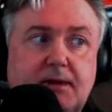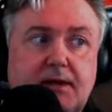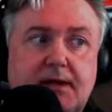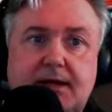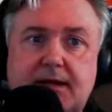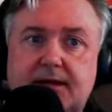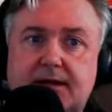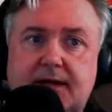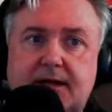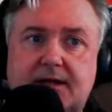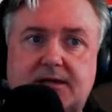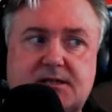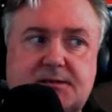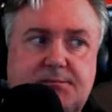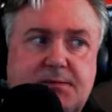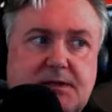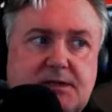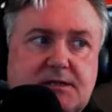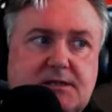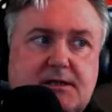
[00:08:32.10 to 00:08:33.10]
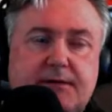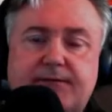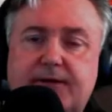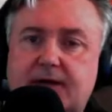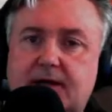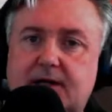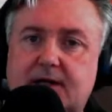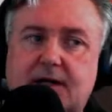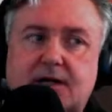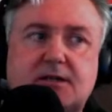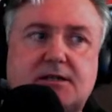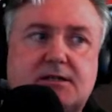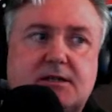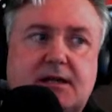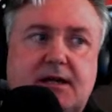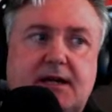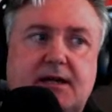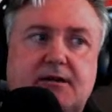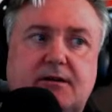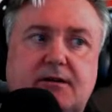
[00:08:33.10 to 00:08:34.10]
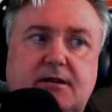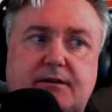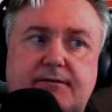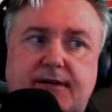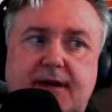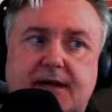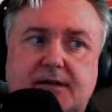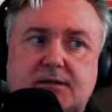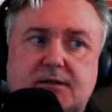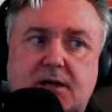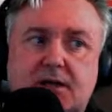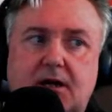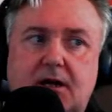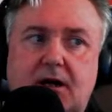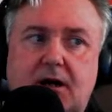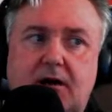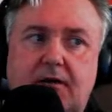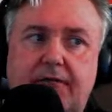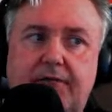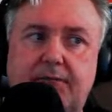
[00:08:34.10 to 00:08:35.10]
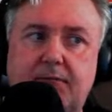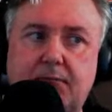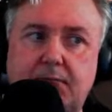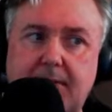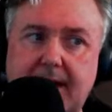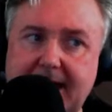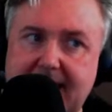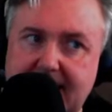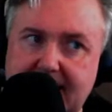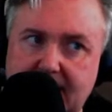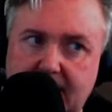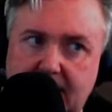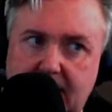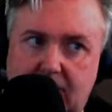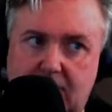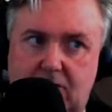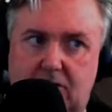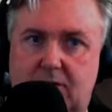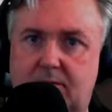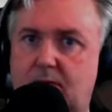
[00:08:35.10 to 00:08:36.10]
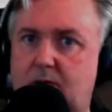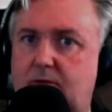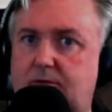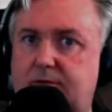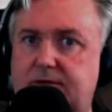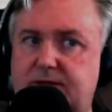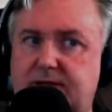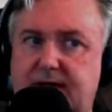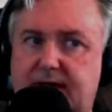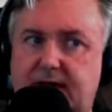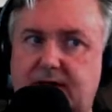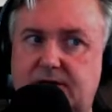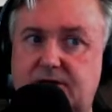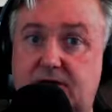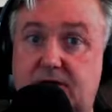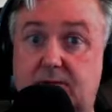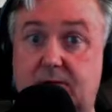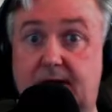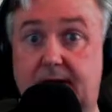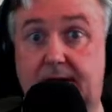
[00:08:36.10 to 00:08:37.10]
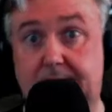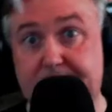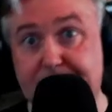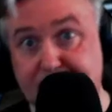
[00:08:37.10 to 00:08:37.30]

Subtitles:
in that it specifically isolated the effects of male hormones in aging. Well,